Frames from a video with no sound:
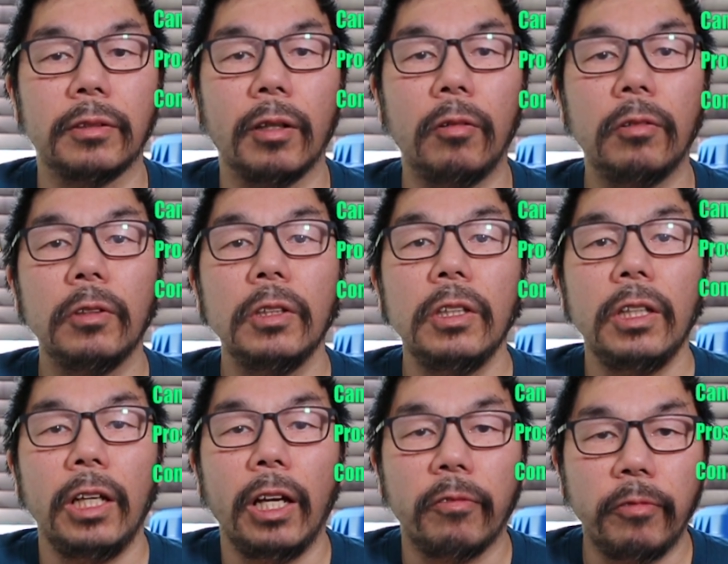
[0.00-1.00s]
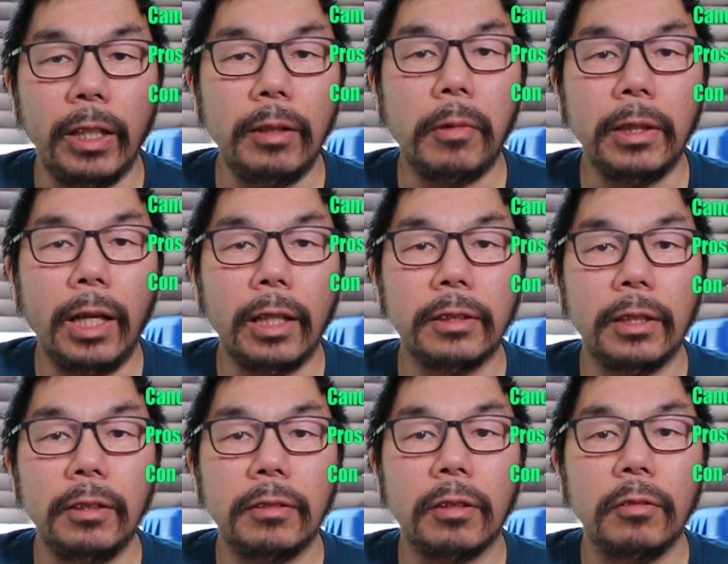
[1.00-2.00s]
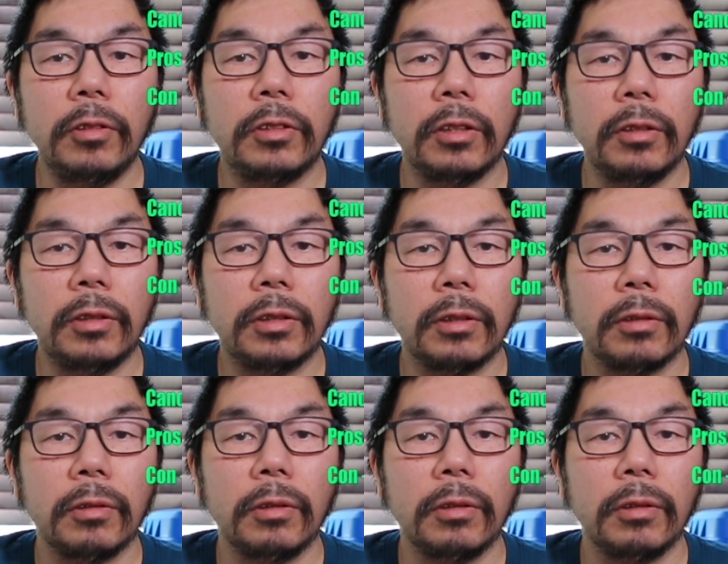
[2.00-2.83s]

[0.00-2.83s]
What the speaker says: So if anybody has any solutions